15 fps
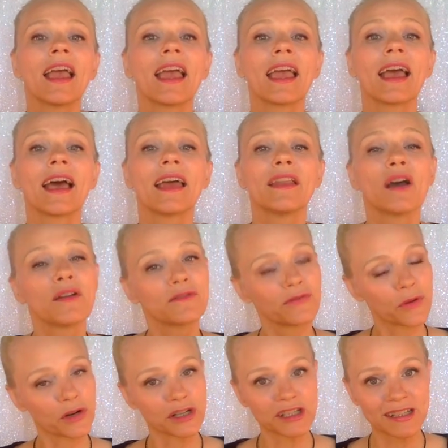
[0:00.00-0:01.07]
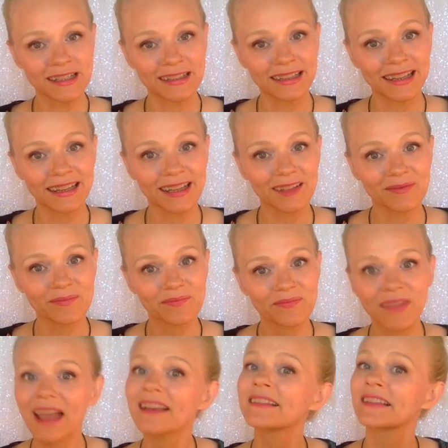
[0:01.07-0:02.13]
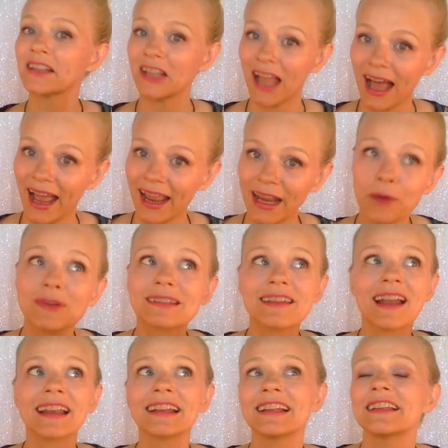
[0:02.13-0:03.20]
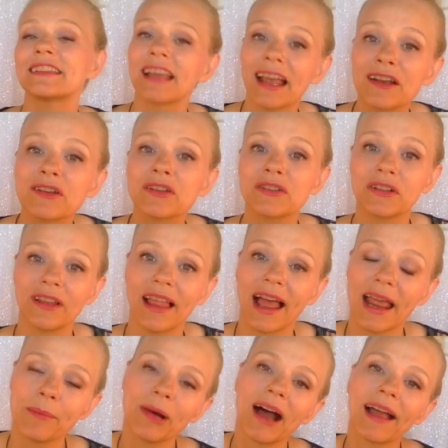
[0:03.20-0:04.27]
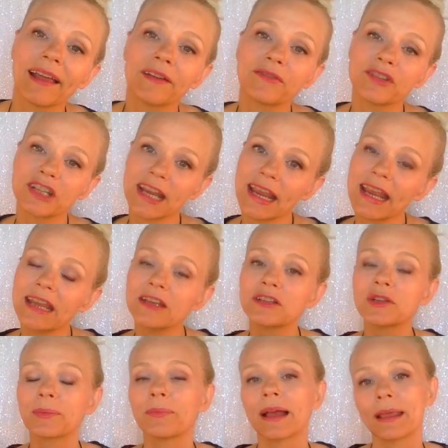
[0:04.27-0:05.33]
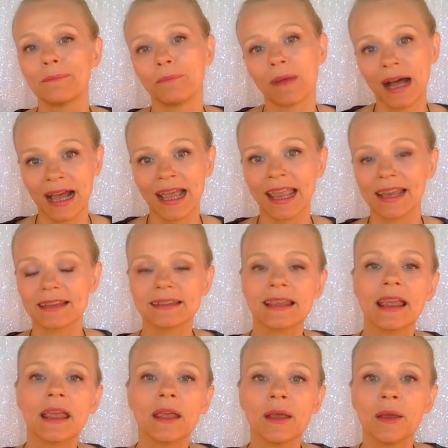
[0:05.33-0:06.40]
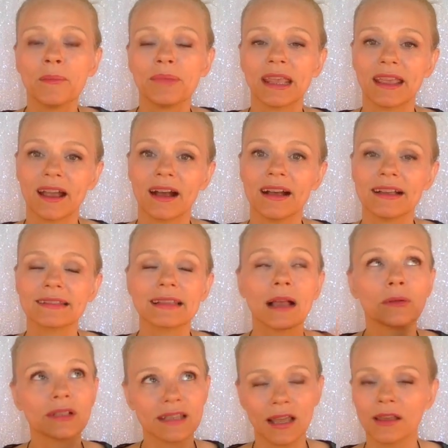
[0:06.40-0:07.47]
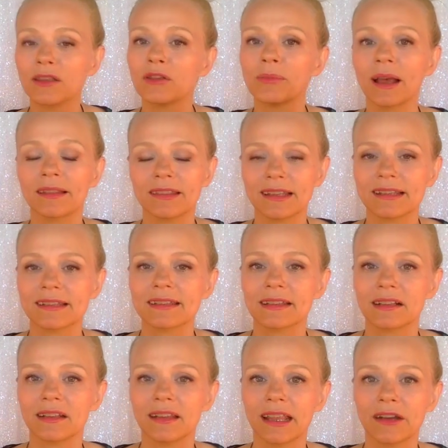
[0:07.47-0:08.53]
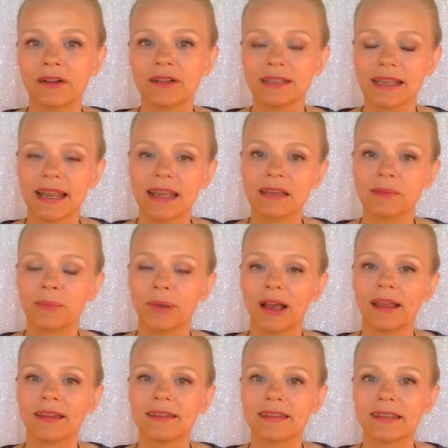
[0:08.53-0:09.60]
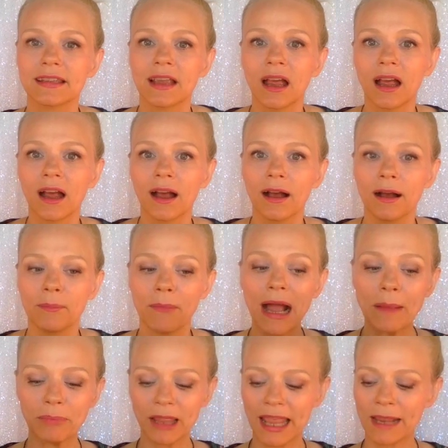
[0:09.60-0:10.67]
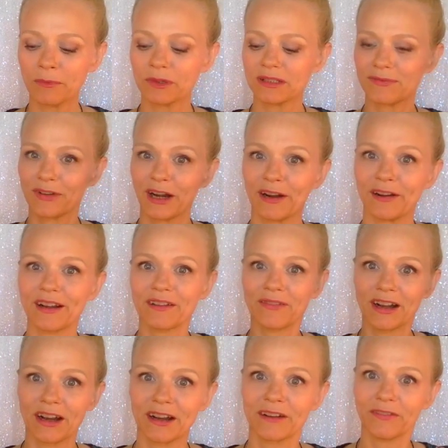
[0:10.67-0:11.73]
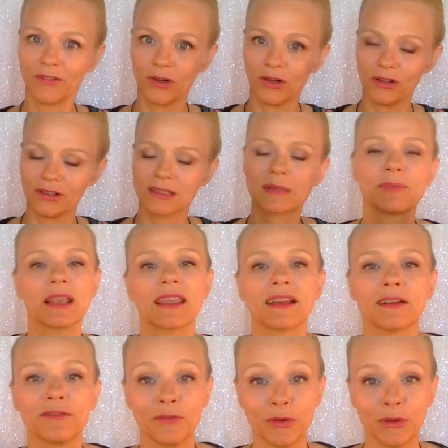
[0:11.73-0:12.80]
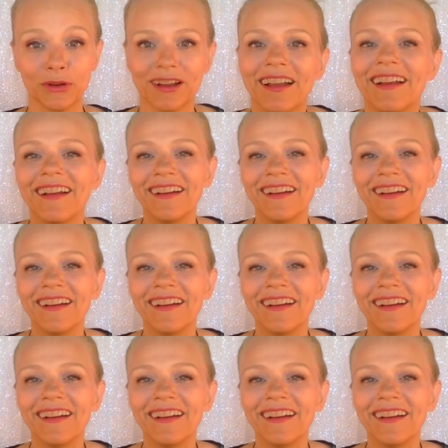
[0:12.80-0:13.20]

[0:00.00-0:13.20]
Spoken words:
And unfortunately, that is a lie. It was not an intentional lie, but I have changed my mind because I will tell you about this at a later date. But my plate was very, very full, speaking of food.